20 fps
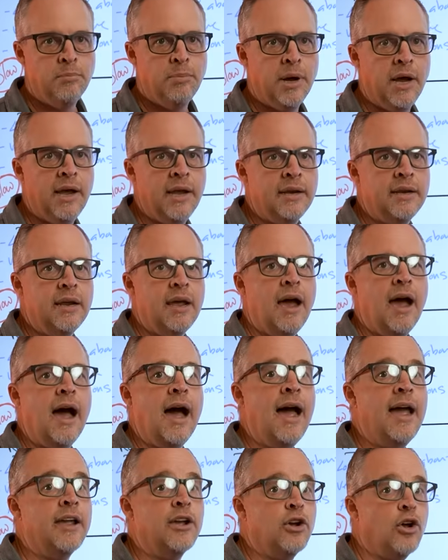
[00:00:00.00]
but
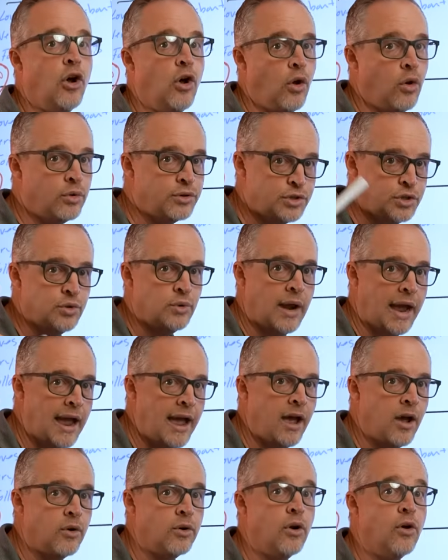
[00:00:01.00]
I called you
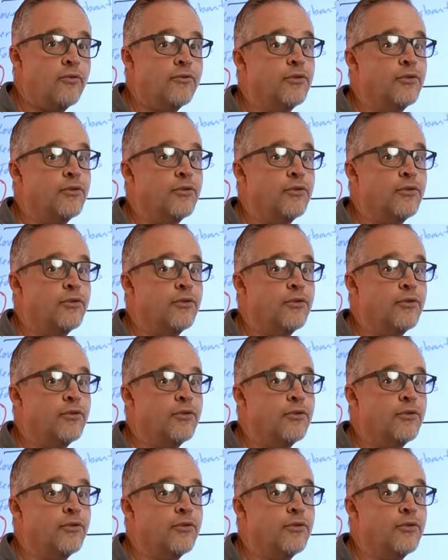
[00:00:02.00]
out